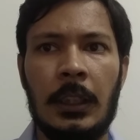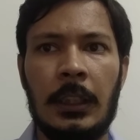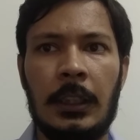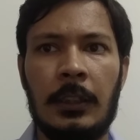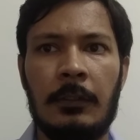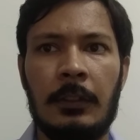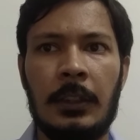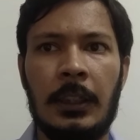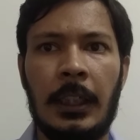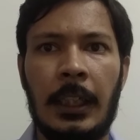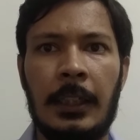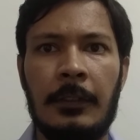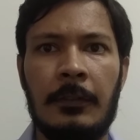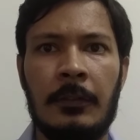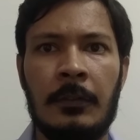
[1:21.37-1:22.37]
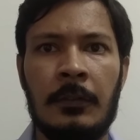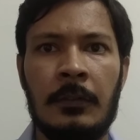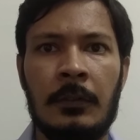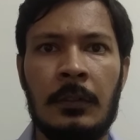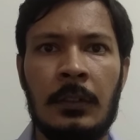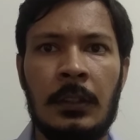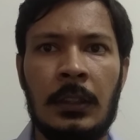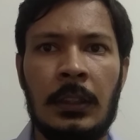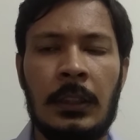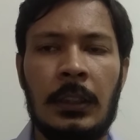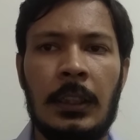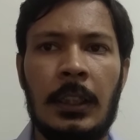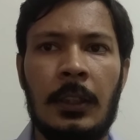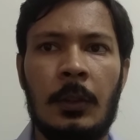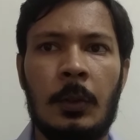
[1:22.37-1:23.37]
recovery drive
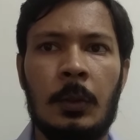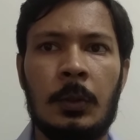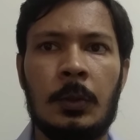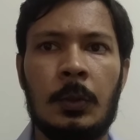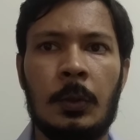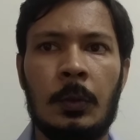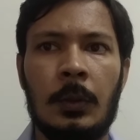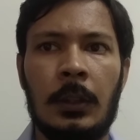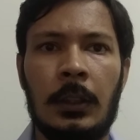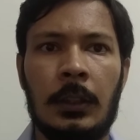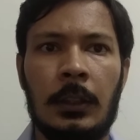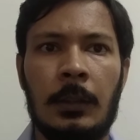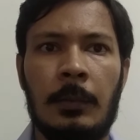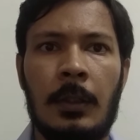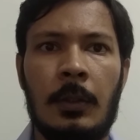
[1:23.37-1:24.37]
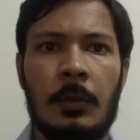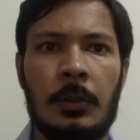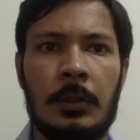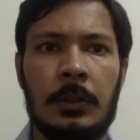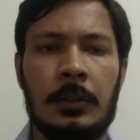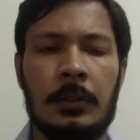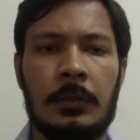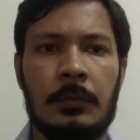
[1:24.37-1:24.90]
then also learn about